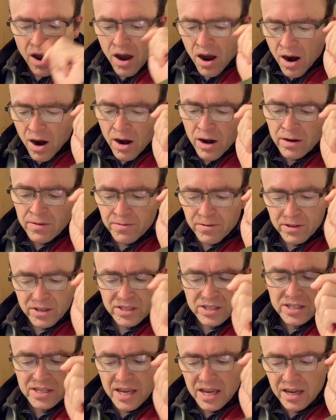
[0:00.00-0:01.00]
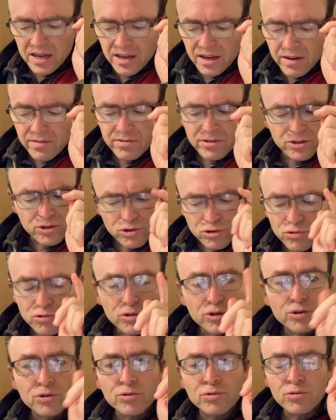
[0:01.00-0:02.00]
Art for the sake of the
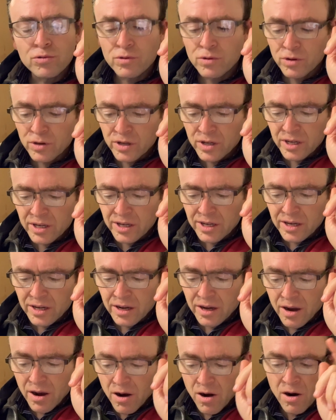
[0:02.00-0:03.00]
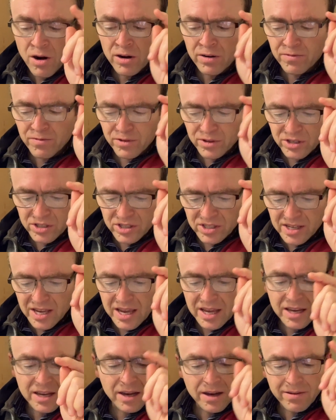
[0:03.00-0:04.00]
true, art for the
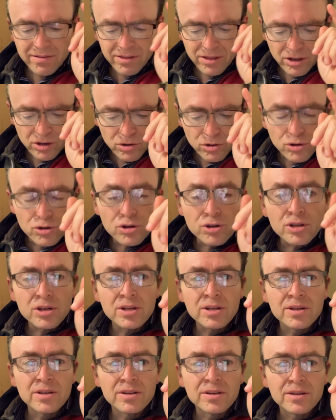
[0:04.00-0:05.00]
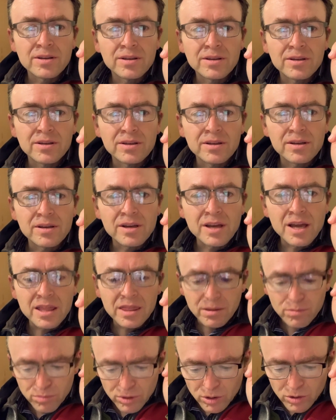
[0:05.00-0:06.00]
sake of the good
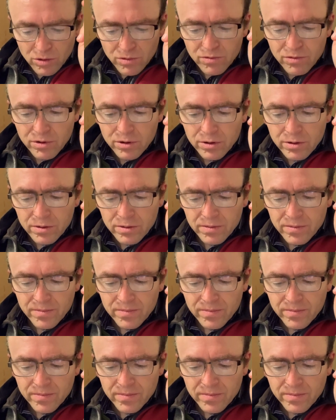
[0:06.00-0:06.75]
and the beautiful.